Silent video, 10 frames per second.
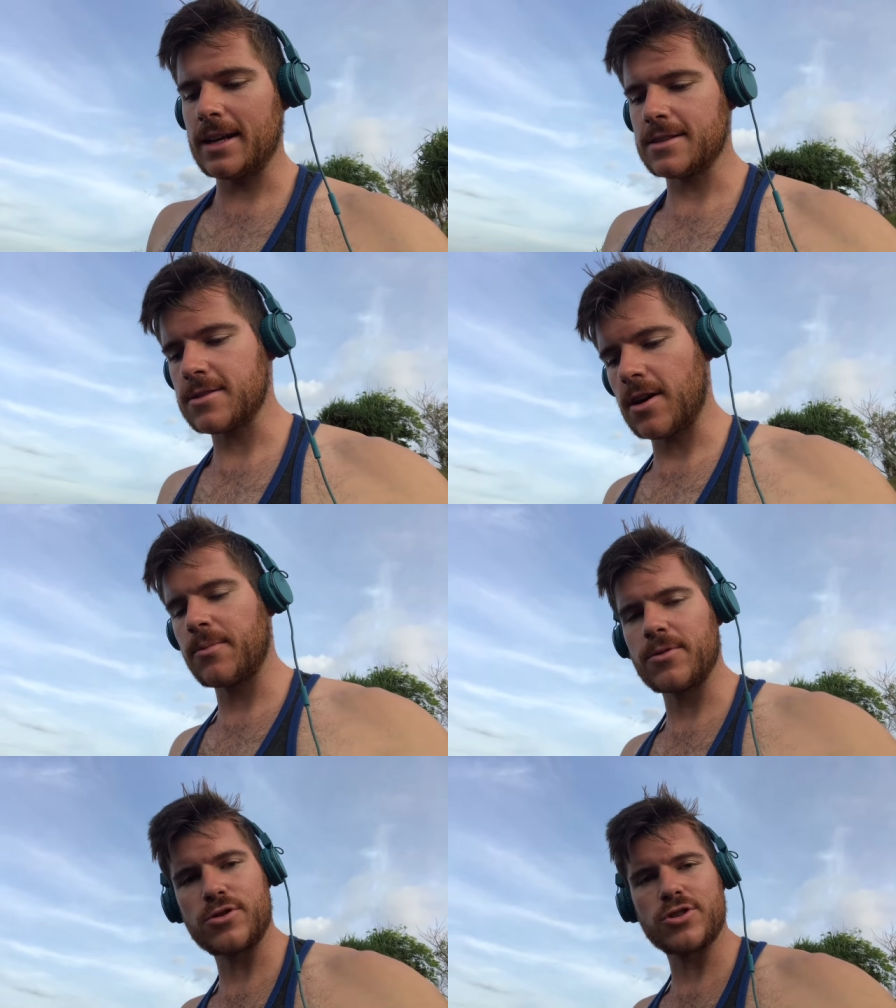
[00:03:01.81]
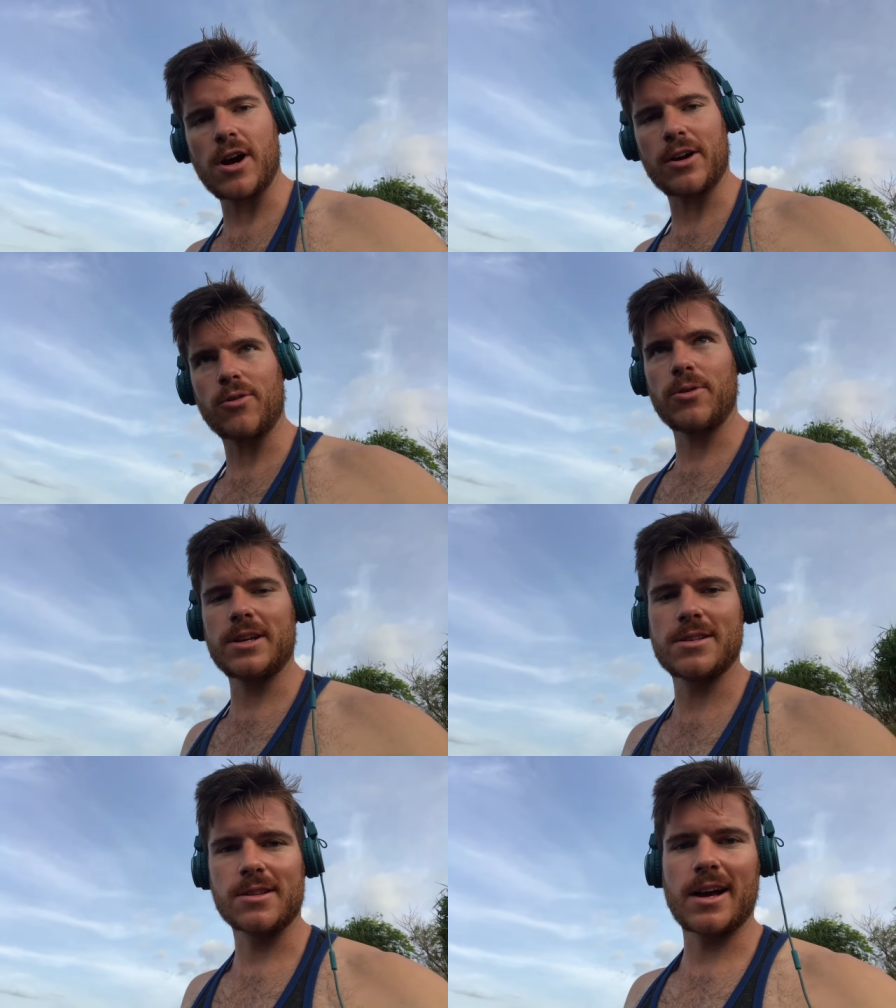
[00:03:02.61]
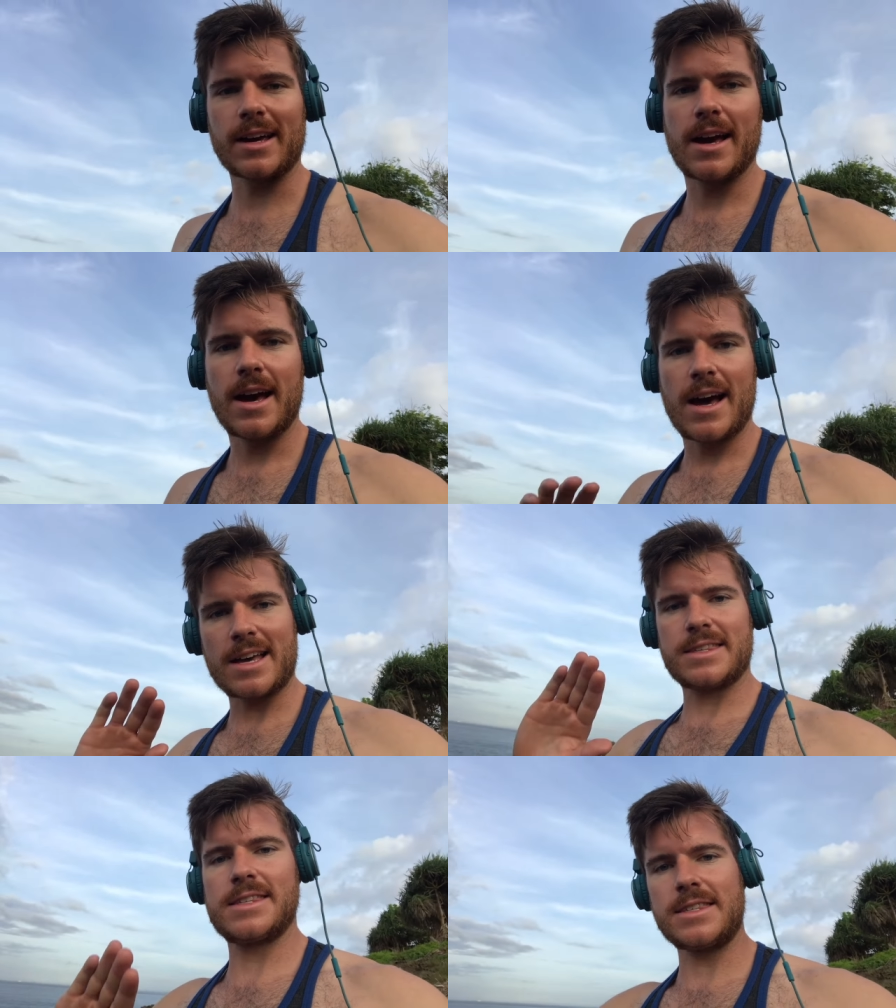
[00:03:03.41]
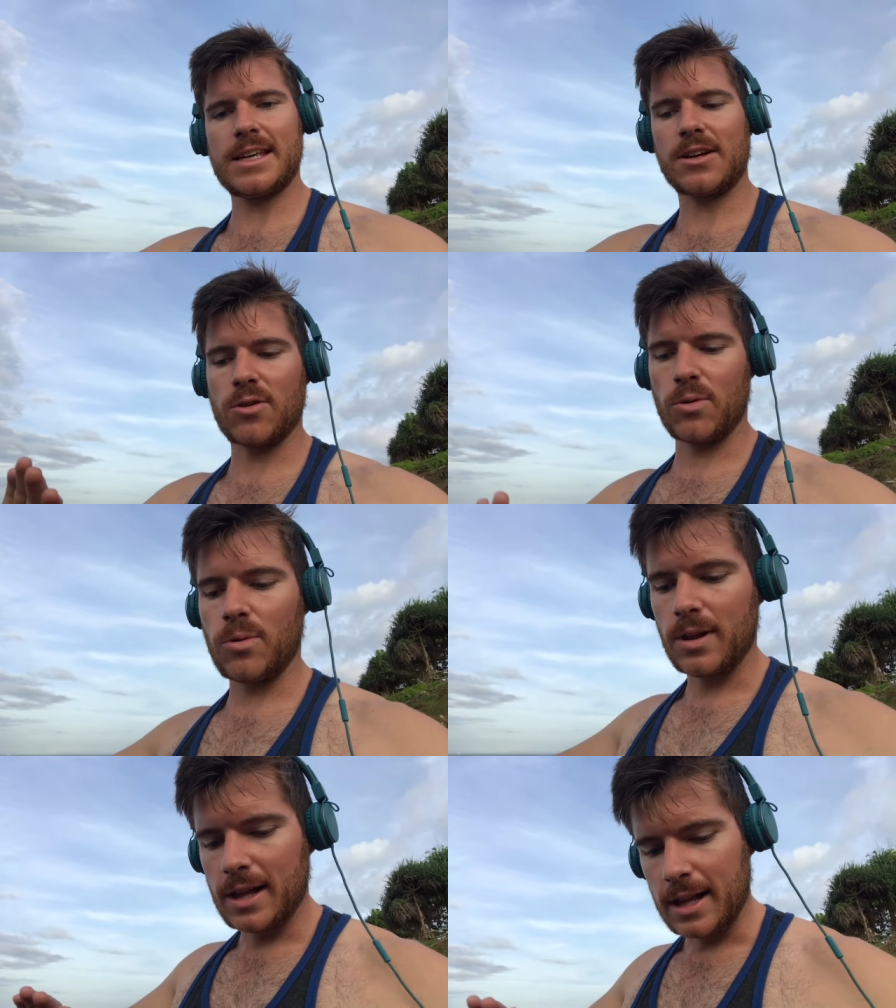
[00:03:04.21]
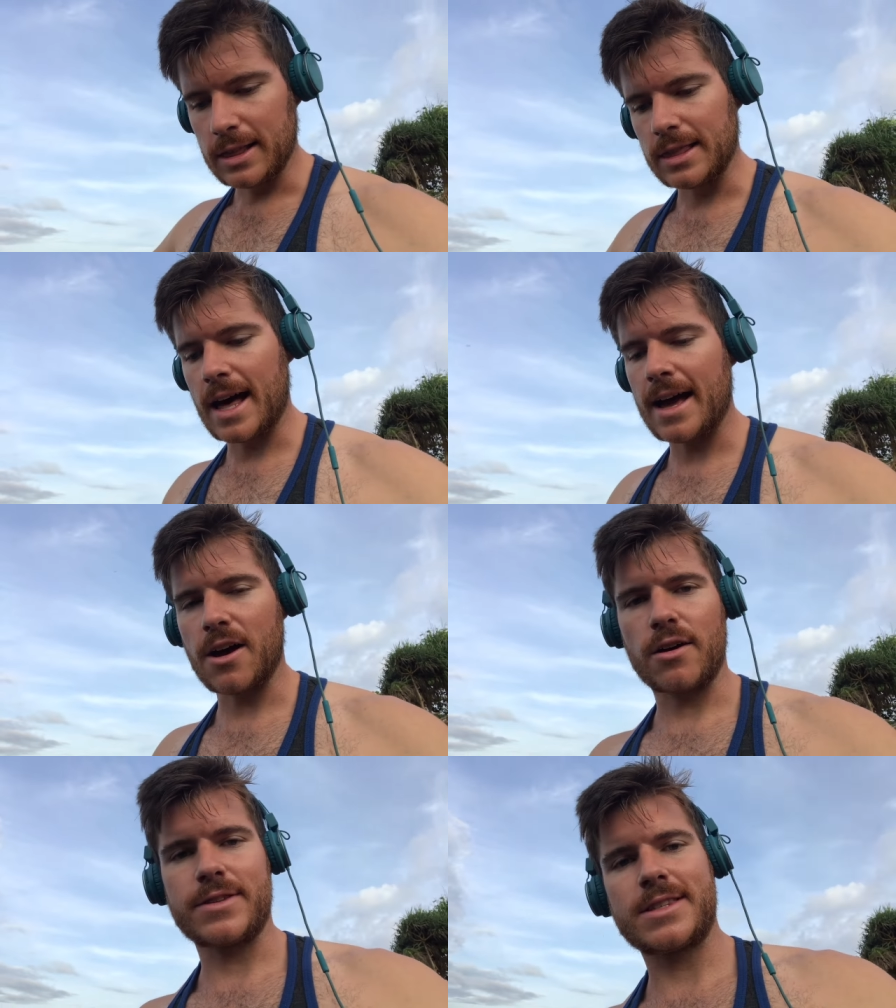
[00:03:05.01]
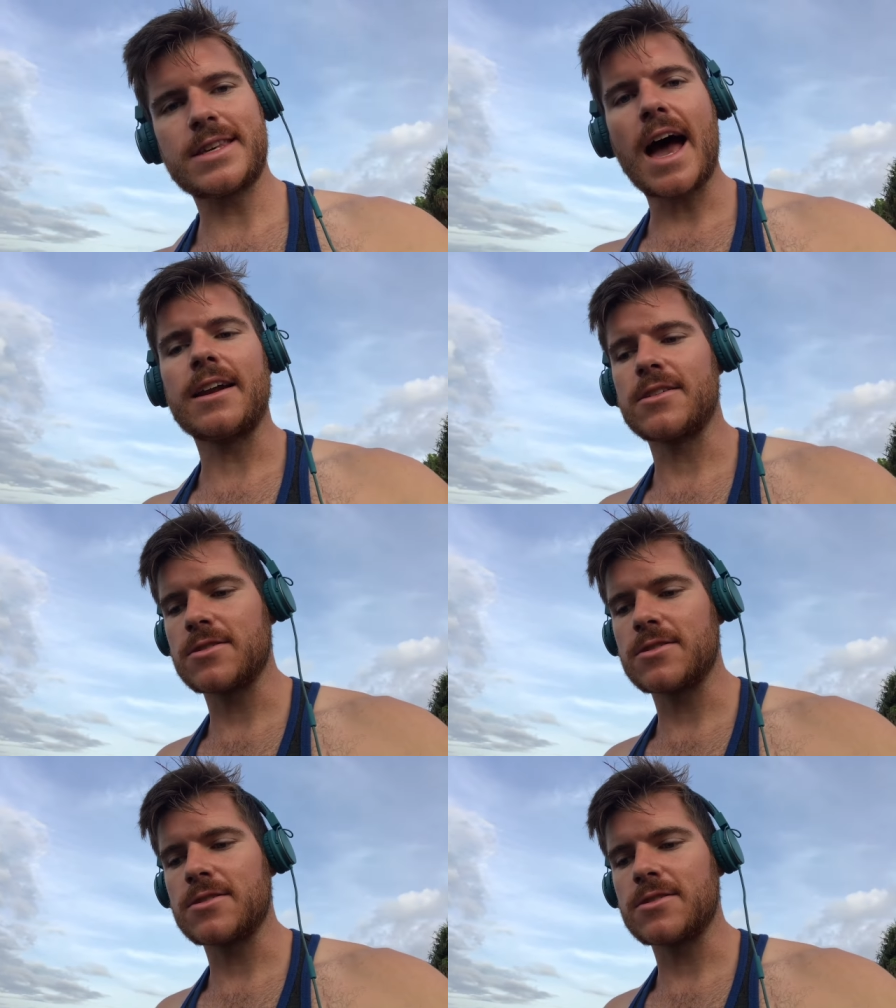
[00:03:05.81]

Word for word: inside, whereas Jai is like a single layer of satin.